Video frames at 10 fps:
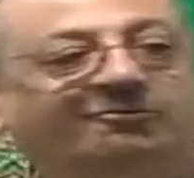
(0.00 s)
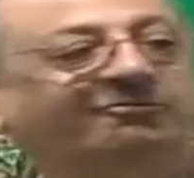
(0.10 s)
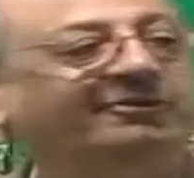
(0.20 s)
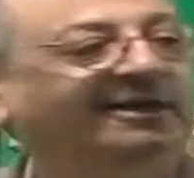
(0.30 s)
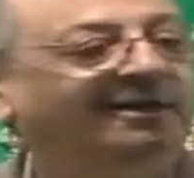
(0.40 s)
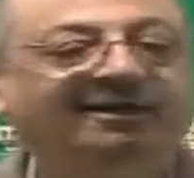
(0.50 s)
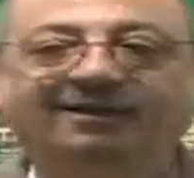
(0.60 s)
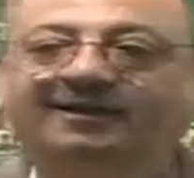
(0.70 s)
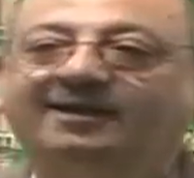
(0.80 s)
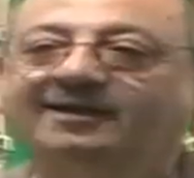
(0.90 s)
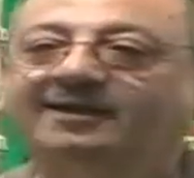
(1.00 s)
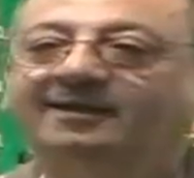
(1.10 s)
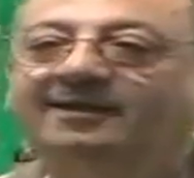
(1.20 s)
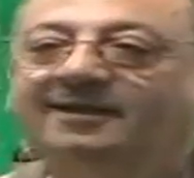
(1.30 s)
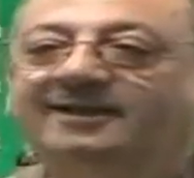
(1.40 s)
feel the
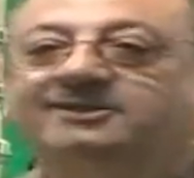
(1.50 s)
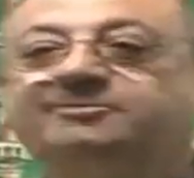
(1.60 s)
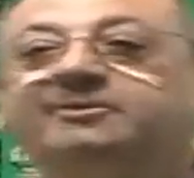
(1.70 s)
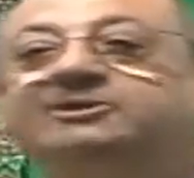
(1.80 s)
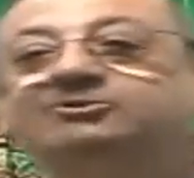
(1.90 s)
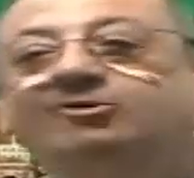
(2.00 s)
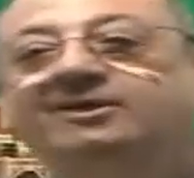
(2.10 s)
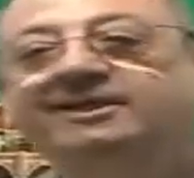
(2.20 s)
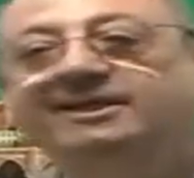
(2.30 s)
spiritual